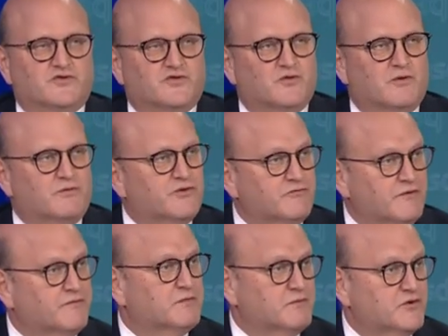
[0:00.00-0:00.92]
store with
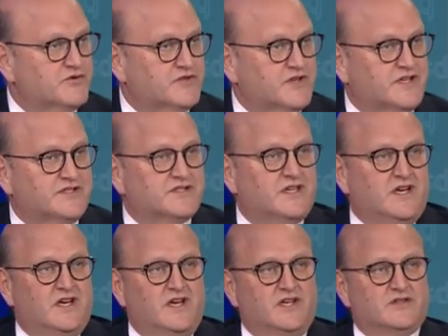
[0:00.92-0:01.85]
terrific merchandise.
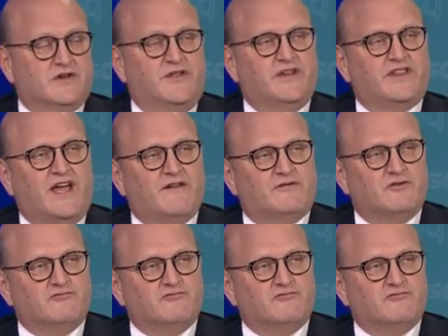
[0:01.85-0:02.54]
So I think they have to